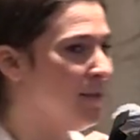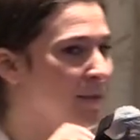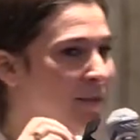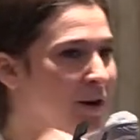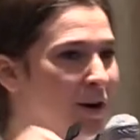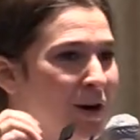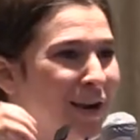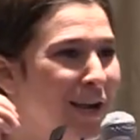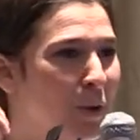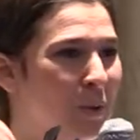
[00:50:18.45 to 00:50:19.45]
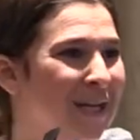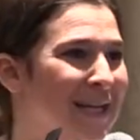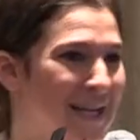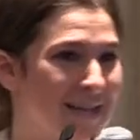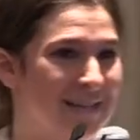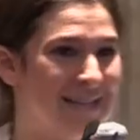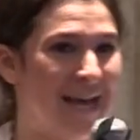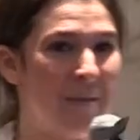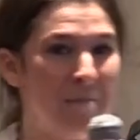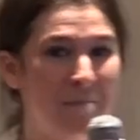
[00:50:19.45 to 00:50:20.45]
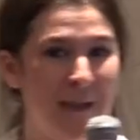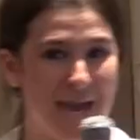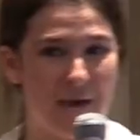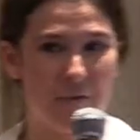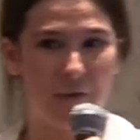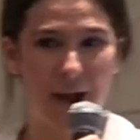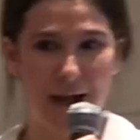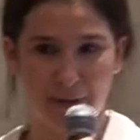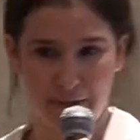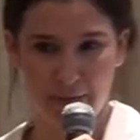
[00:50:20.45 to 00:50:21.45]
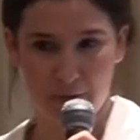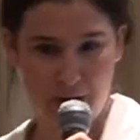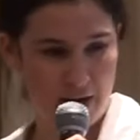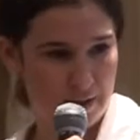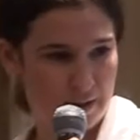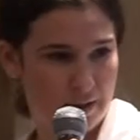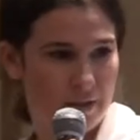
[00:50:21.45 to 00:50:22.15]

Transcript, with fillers: there are ingredients that make for a healthy brain.